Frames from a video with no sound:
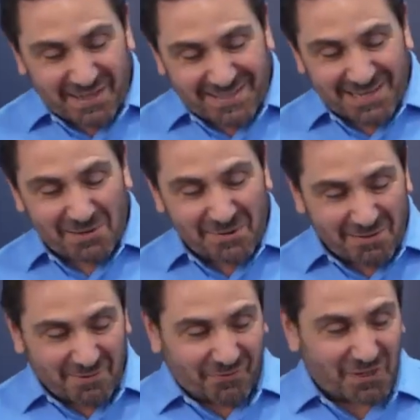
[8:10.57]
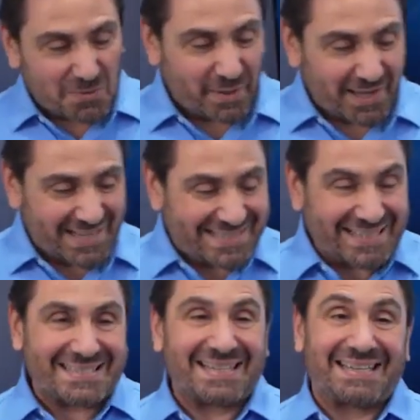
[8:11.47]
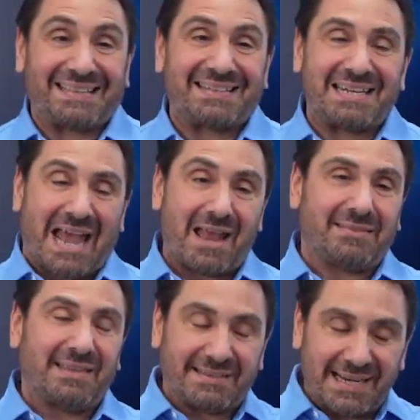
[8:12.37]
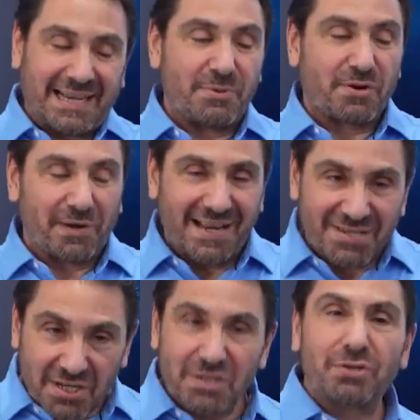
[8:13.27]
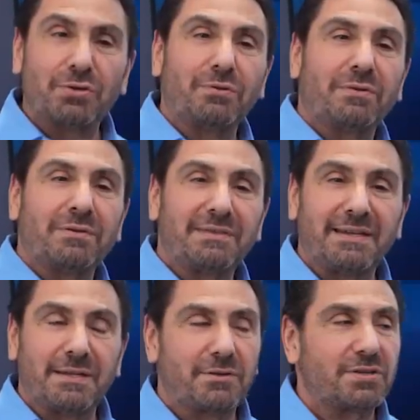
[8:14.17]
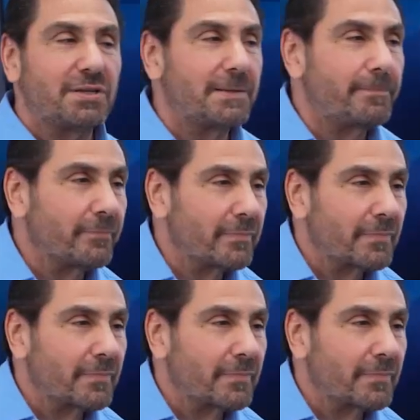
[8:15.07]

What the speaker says: attenuator and fixed pads, that's the dynamic range into the DUT.